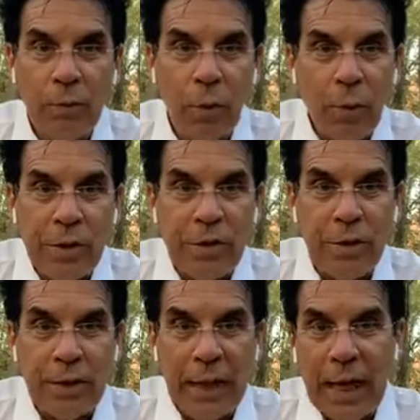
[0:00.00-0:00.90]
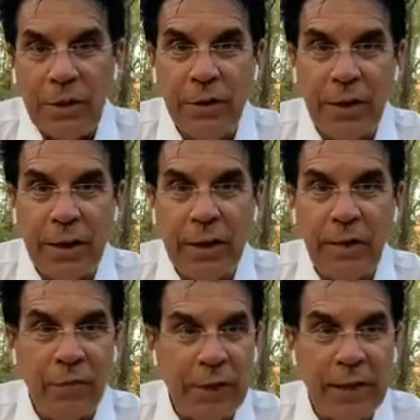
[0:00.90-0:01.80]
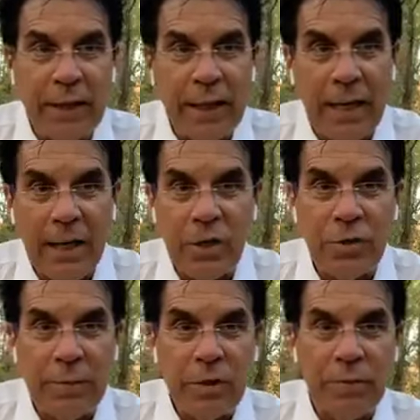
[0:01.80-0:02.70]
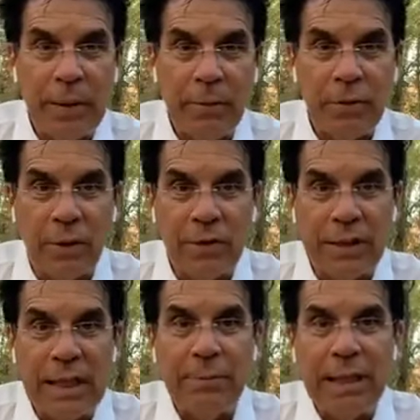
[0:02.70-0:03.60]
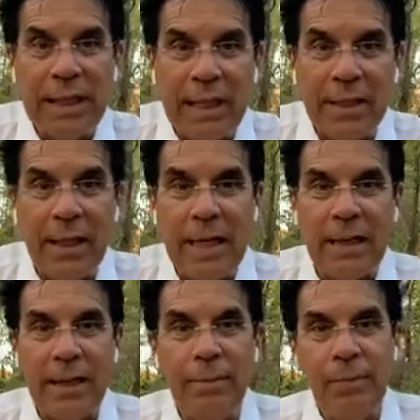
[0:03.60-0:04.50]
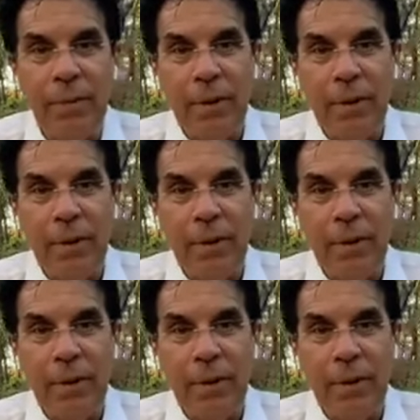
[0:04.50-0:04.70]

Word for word: We always heard God could heal. If we didn't get any healing scriptures, people told us it didn't mean healing.